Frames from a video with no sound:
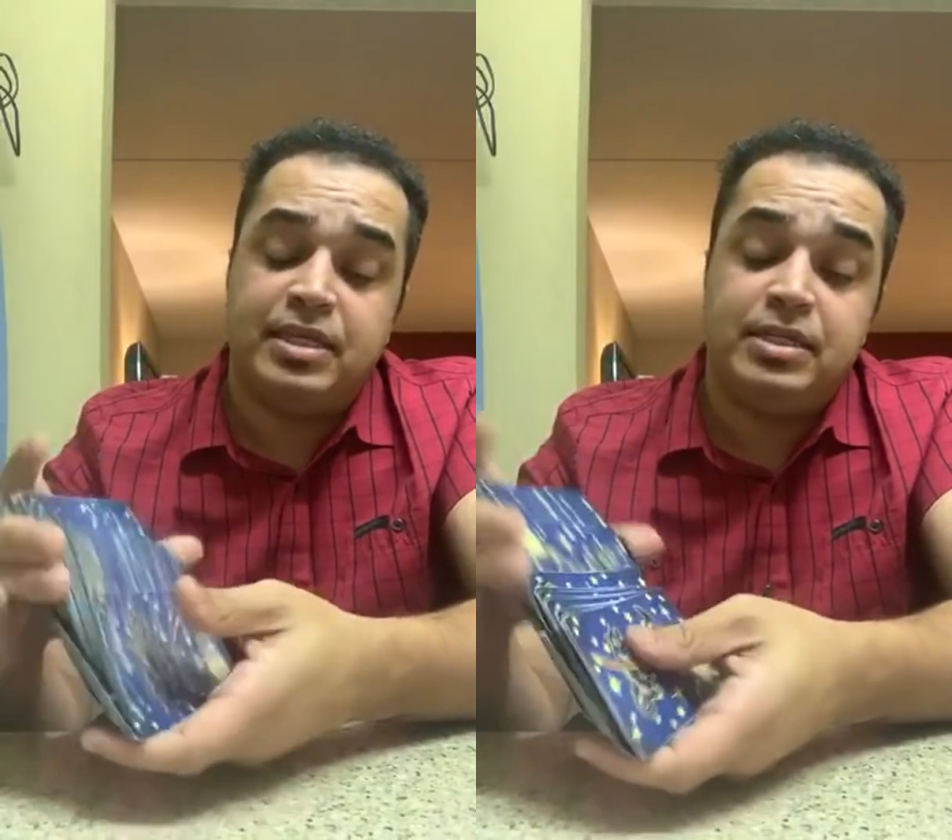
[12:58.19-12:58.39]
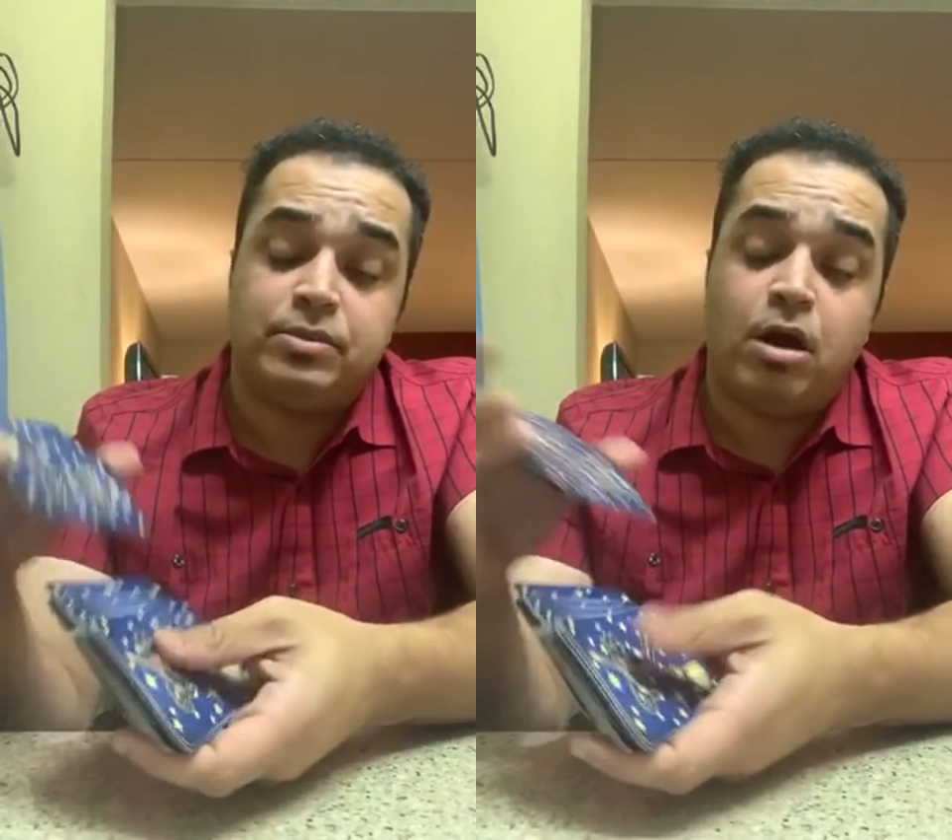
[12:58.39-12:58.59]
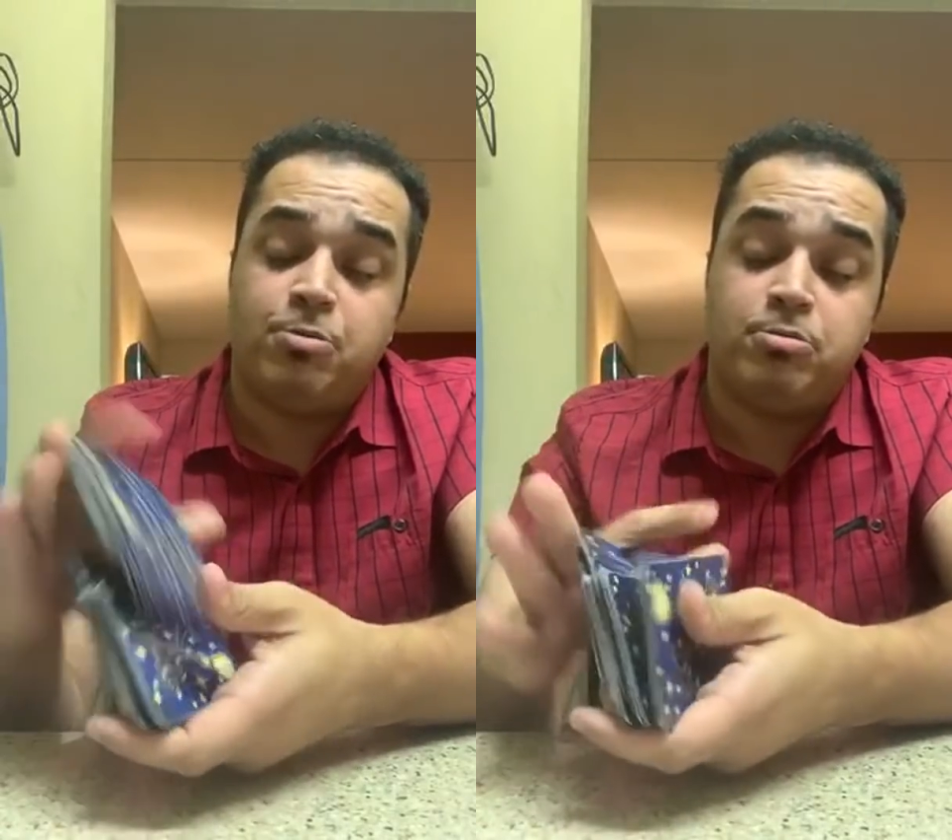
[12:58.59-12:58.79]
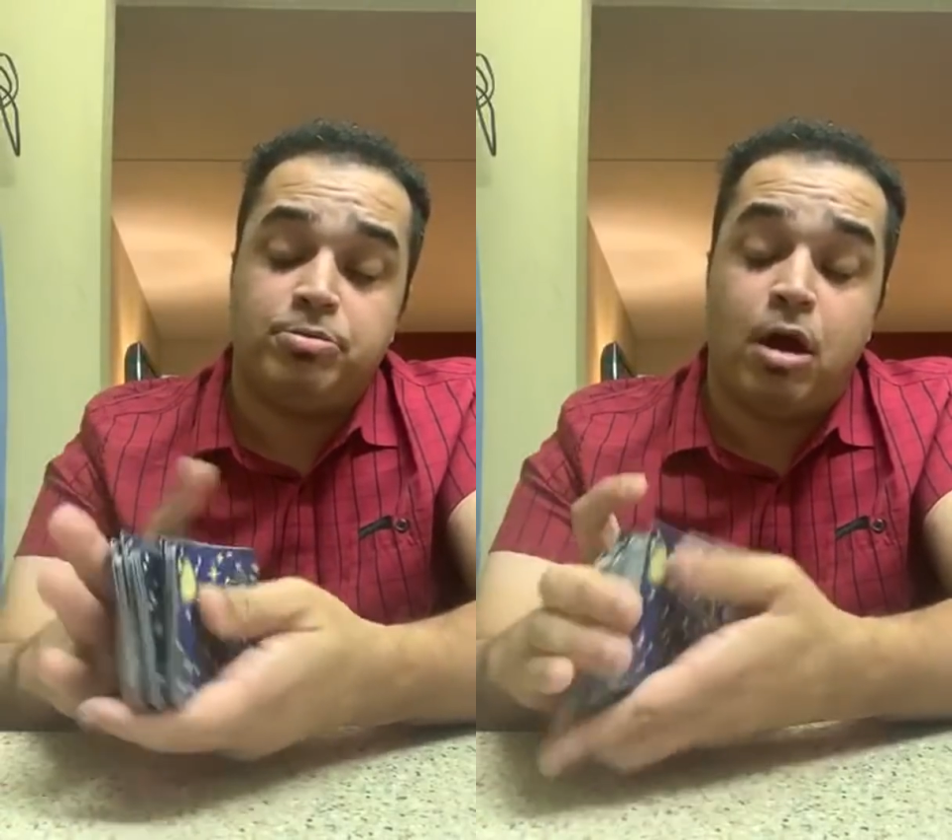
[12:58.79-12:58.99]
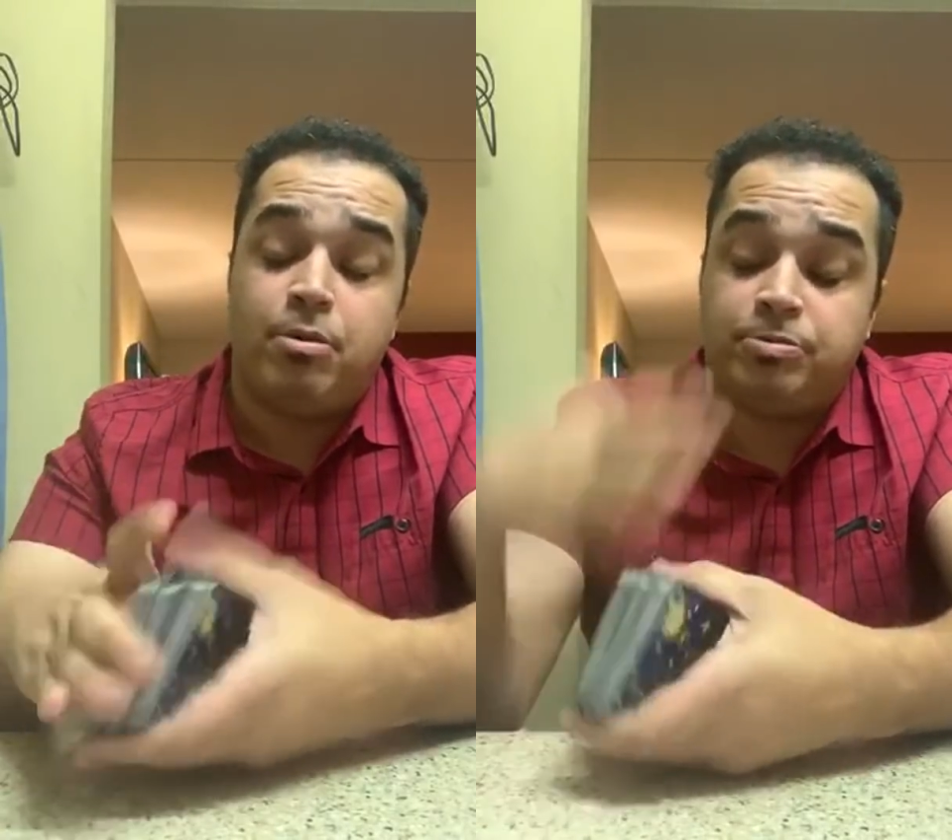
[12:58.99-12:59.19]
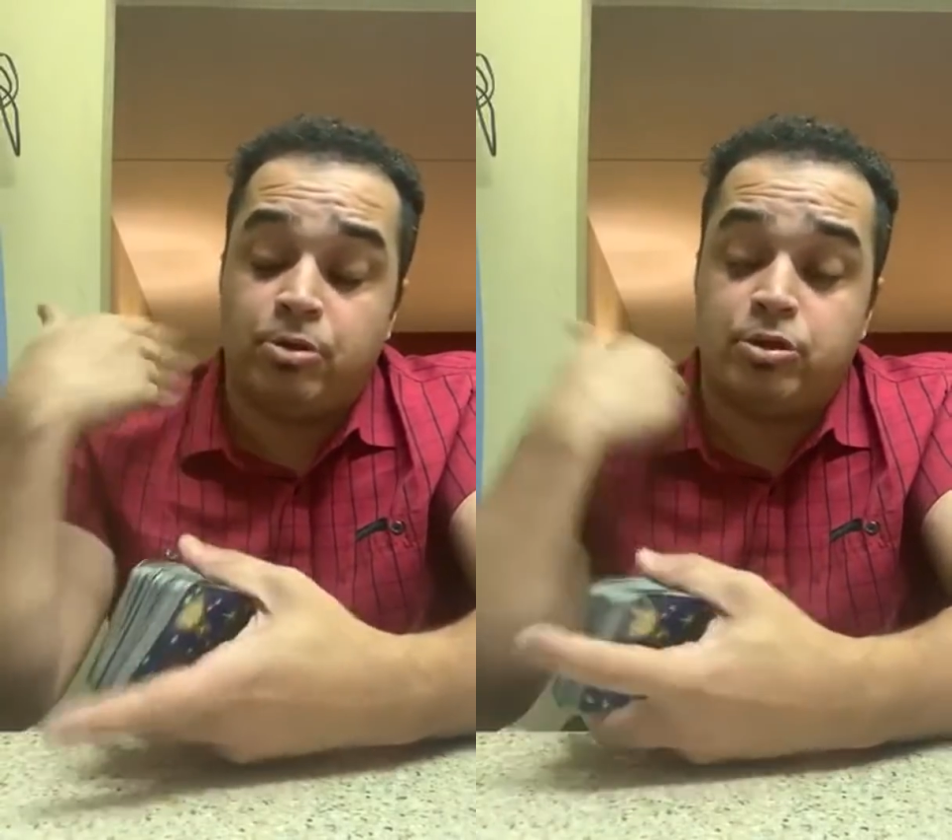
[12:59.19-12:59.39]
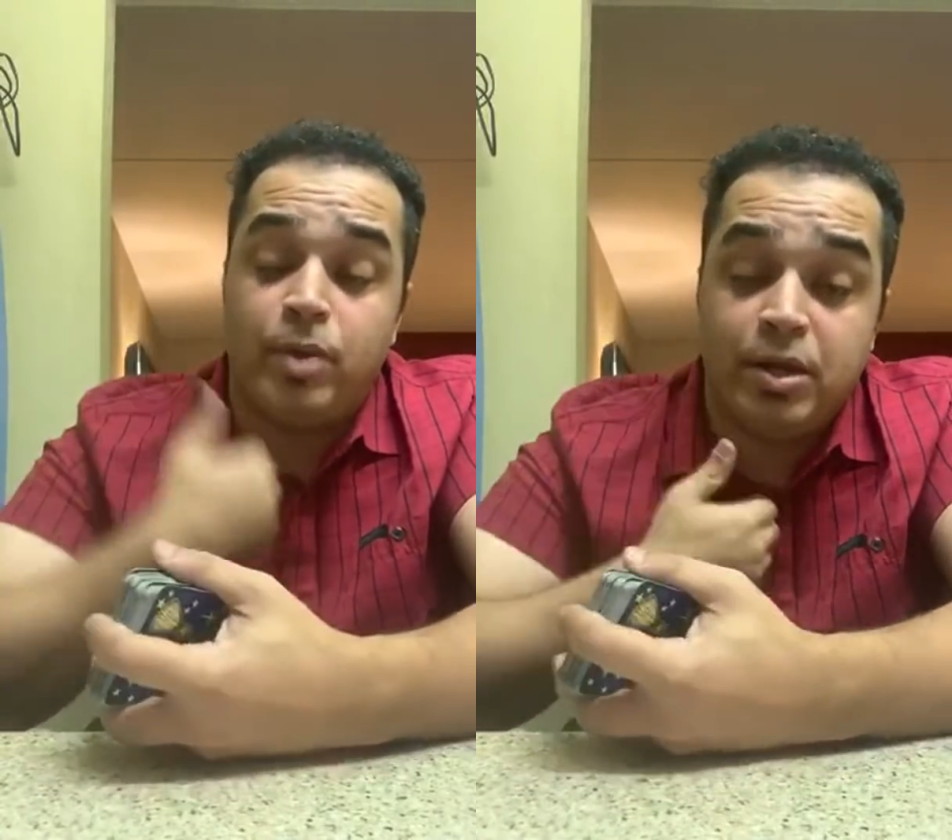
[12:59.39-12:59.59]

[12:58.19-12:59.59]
this almost personal